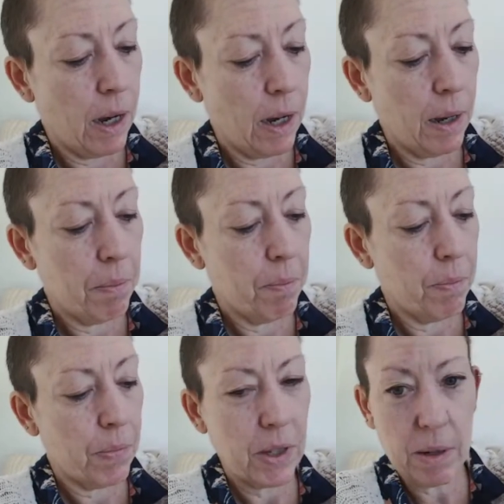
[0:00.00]

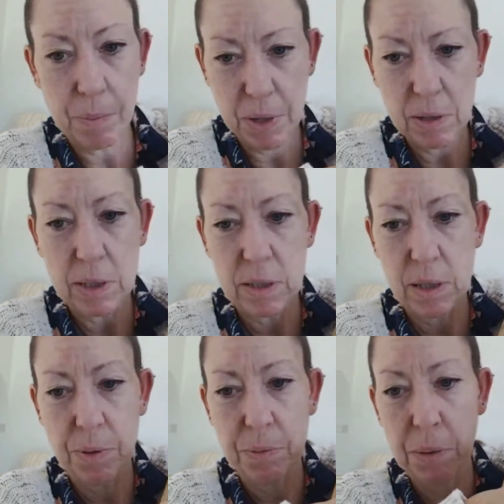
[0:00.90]
I'll be looking
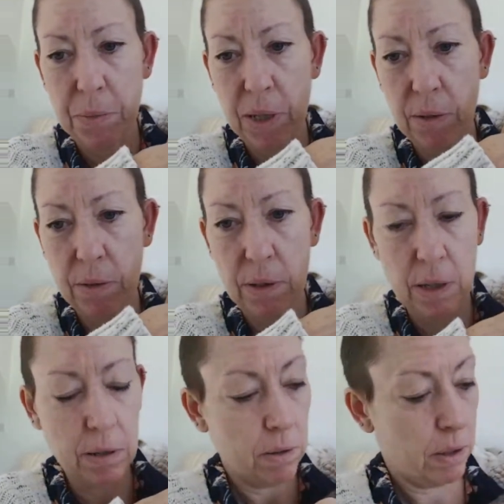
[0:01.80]
to double my money on
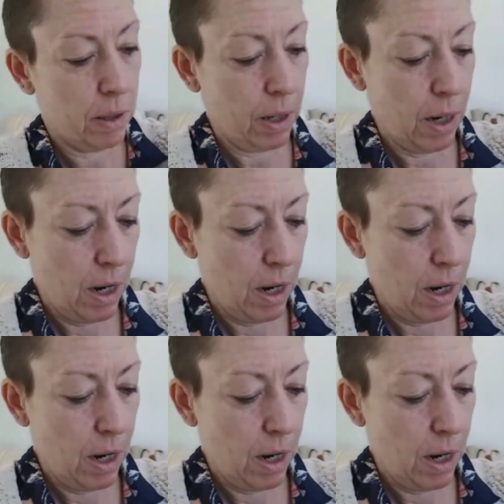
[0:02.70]
those.